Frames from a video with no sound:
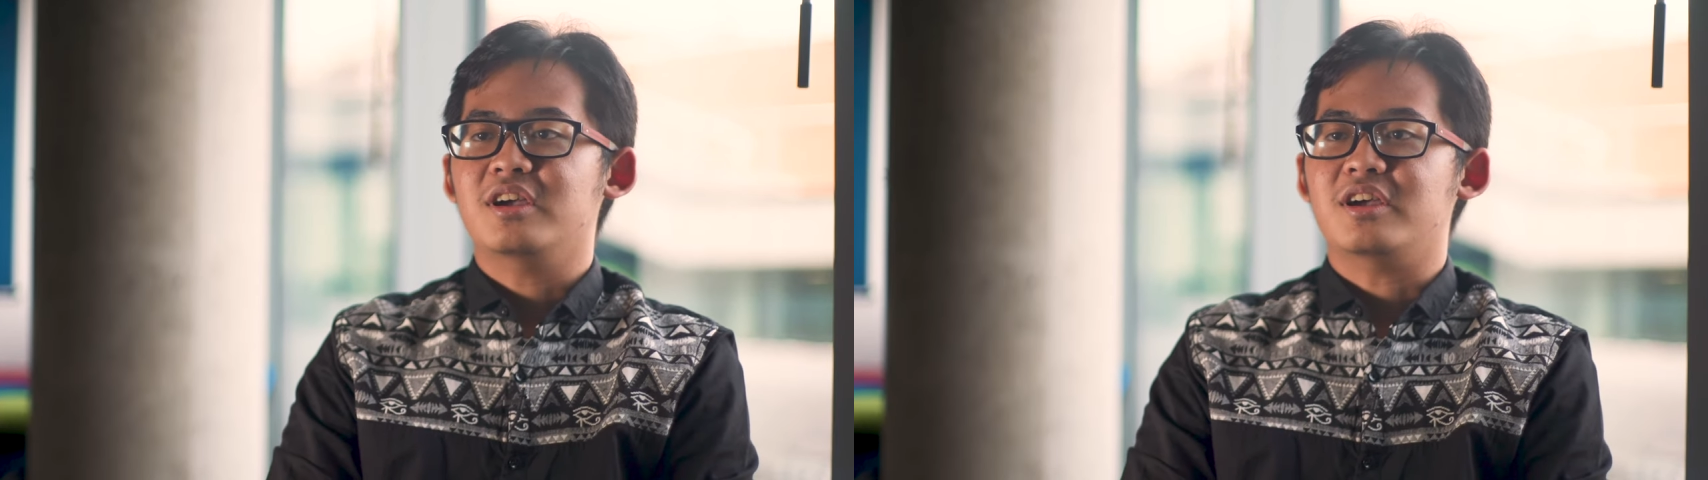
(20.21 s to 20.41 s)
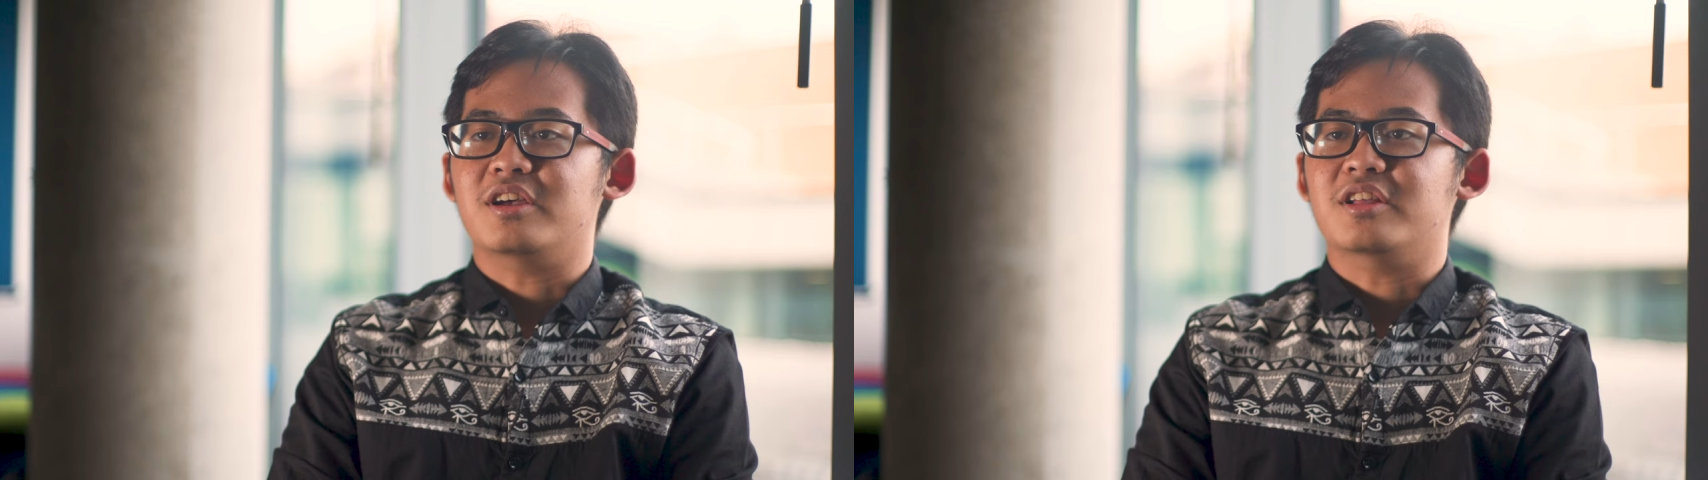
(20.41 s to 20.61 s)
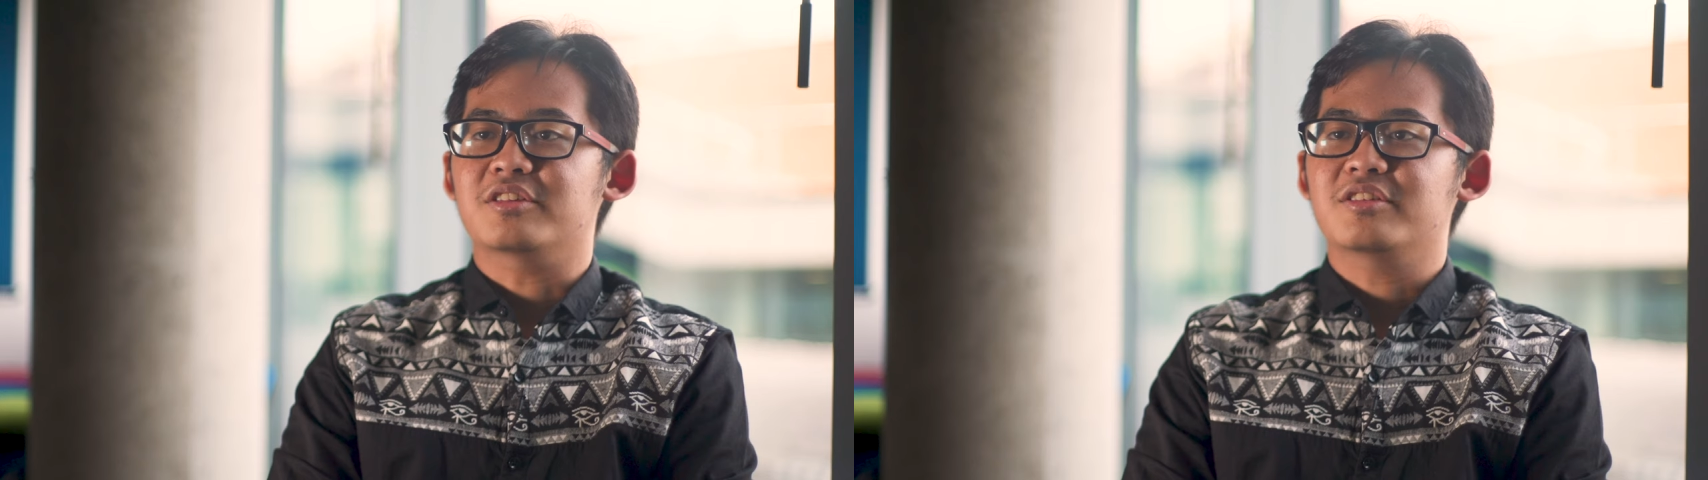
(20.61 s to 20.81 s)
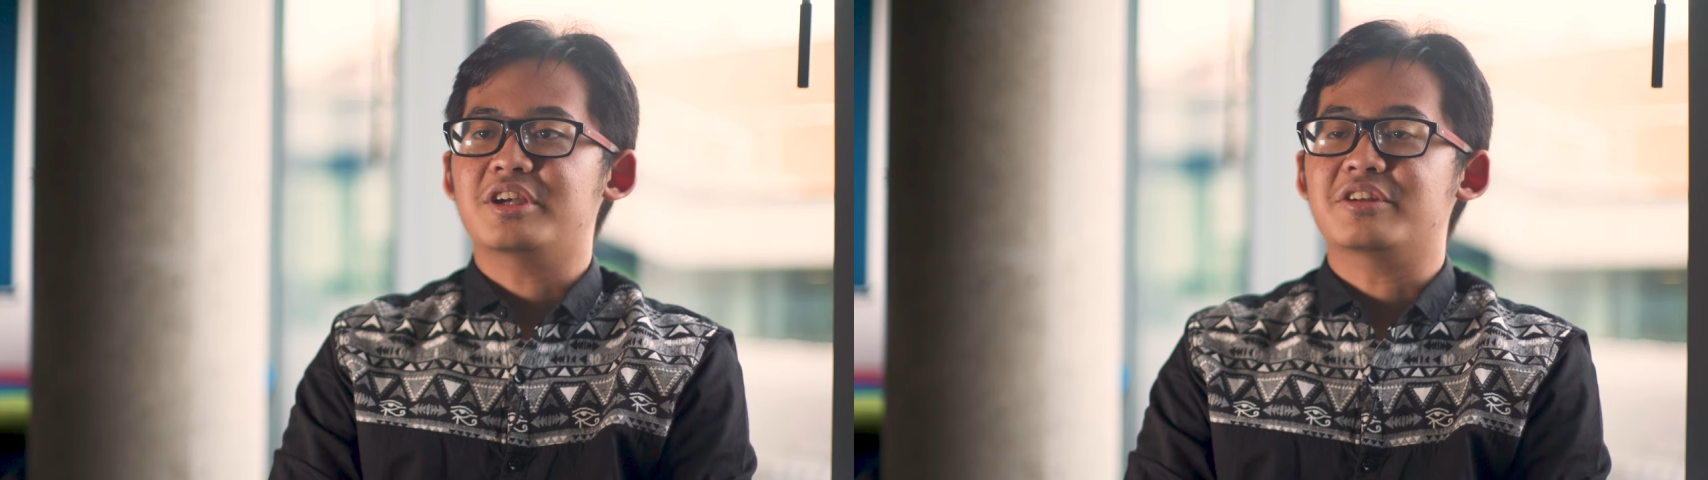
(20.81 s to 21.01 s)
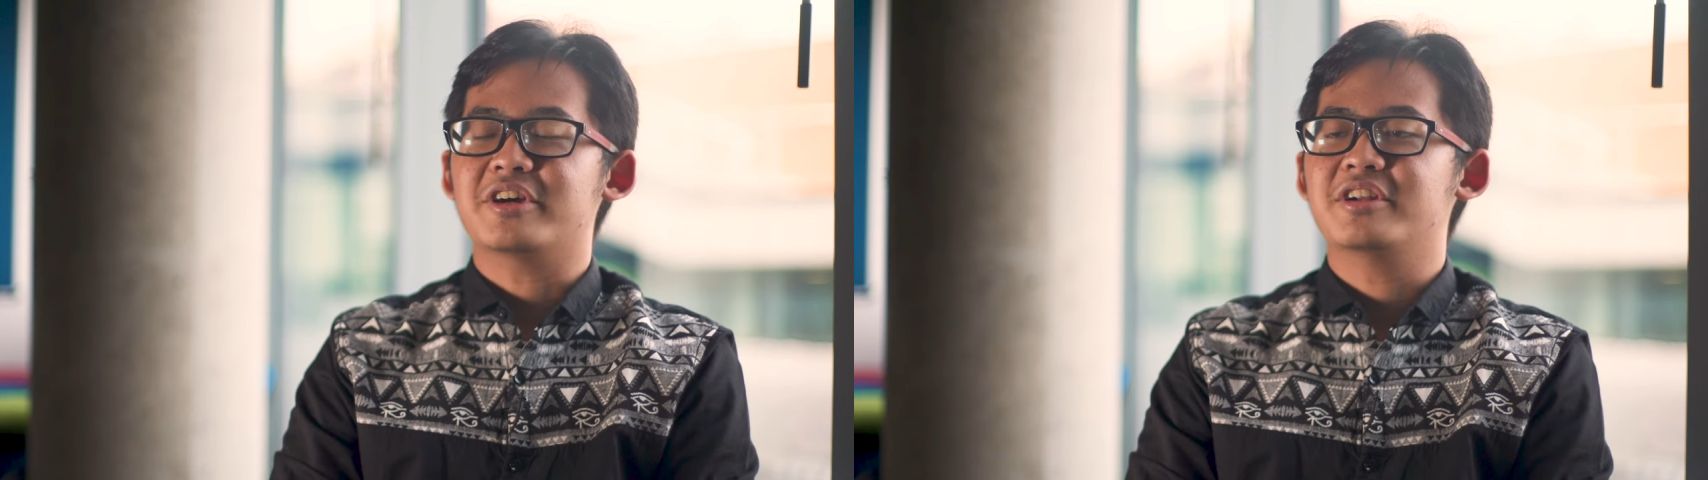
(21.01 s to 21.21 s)
and
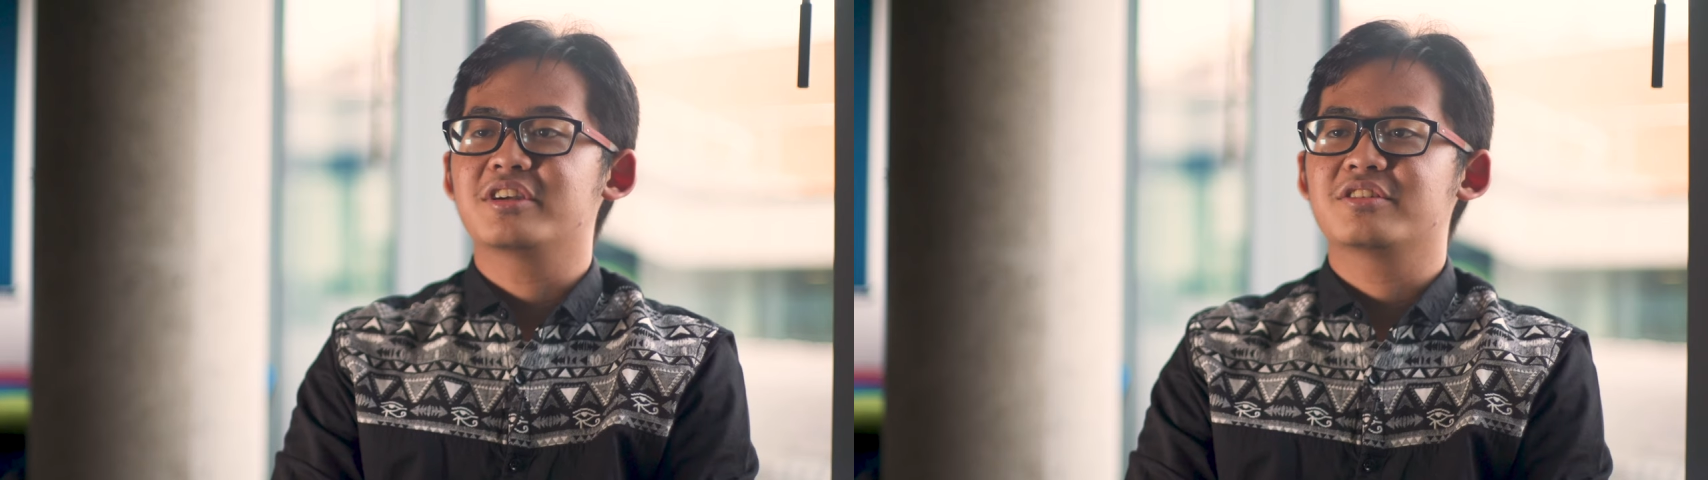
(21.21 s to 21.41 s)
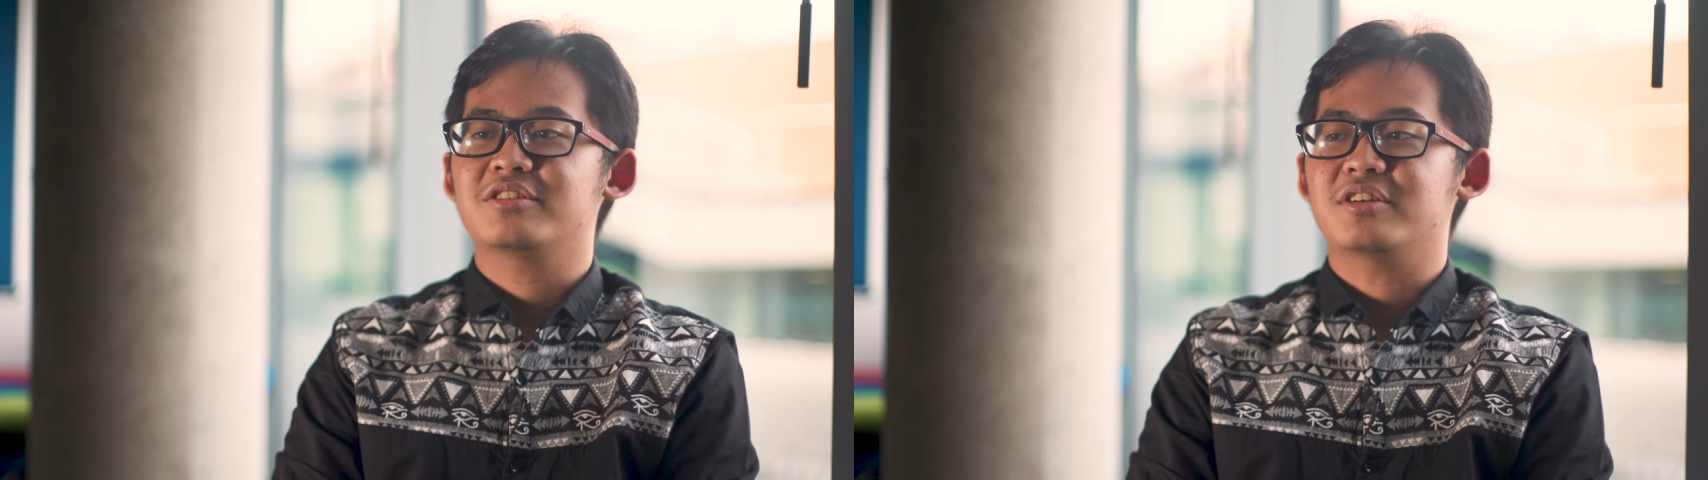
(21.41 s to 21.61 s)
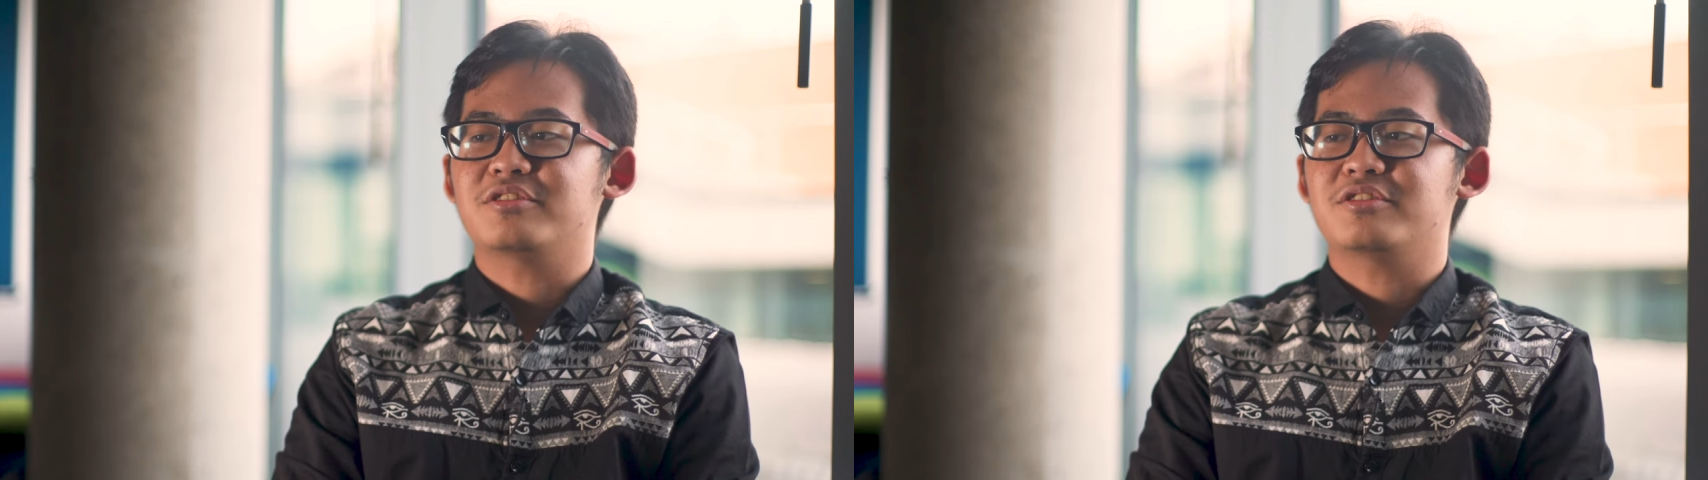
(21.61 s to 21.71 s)
in Reading.